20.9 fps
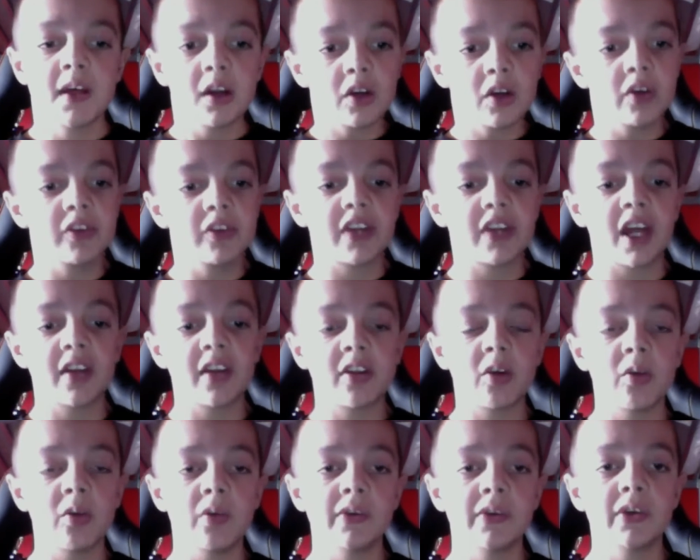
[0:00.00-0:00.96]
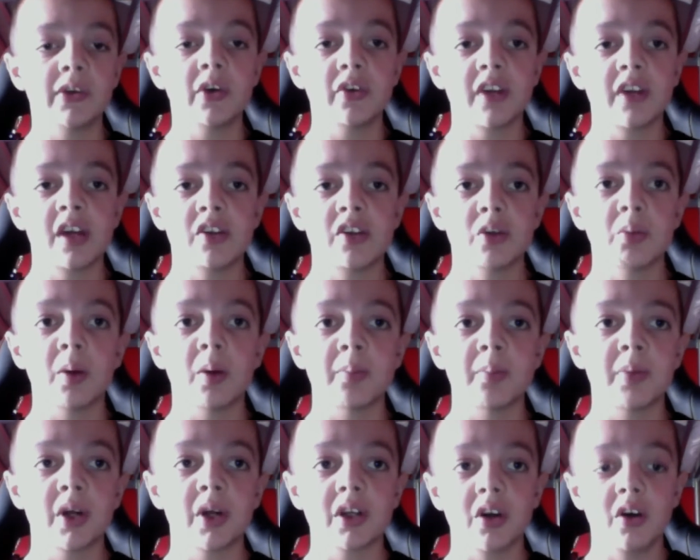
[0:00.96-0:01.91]
cut down to one
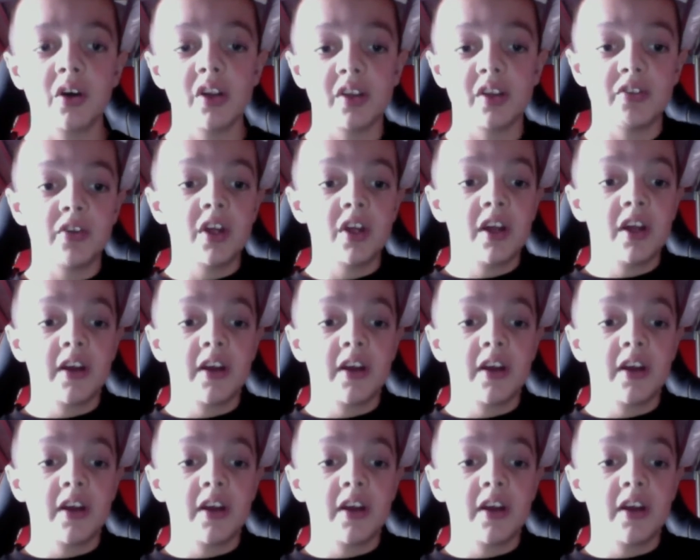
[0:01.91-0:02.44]
by Cardiff,